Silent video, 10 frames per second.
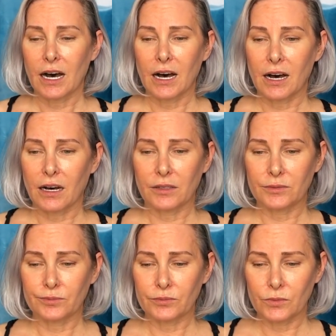
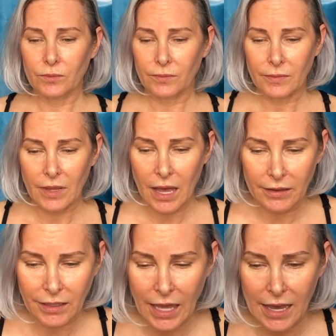Um,
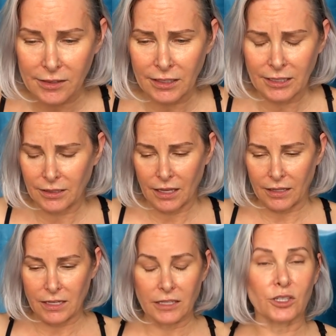I cast,
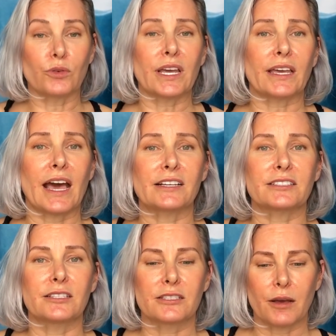I, I don't get
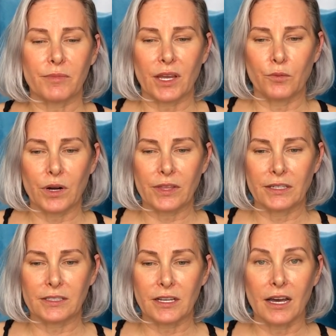cast in something where
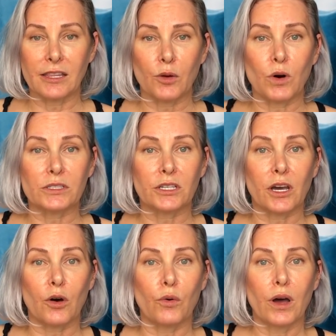they decide they want to
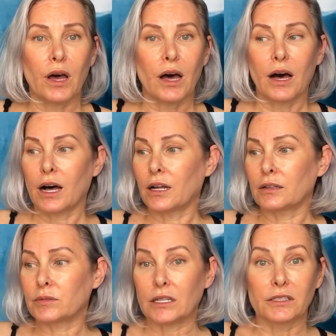go
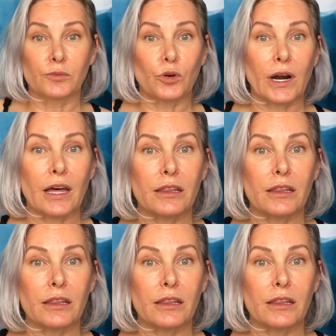uh, a little more